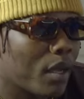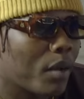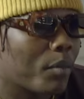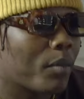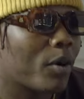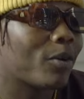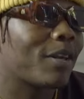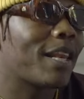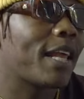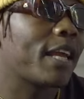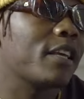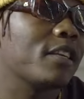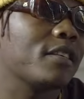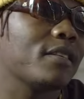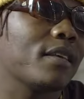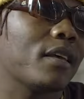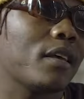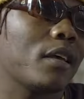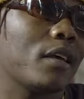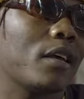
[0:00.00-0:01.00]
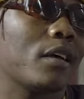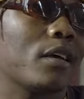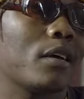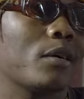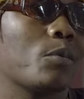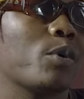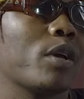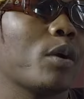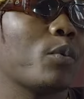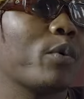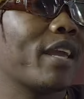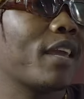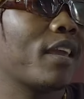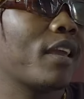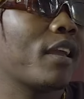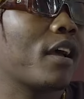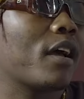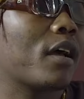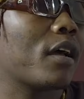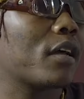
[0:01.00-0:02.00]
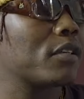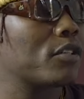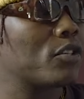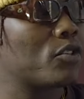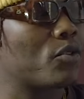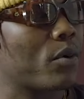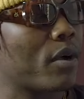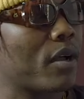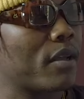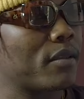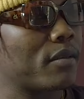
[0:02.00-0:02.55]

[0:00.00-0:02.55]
come out like it's we are working hard to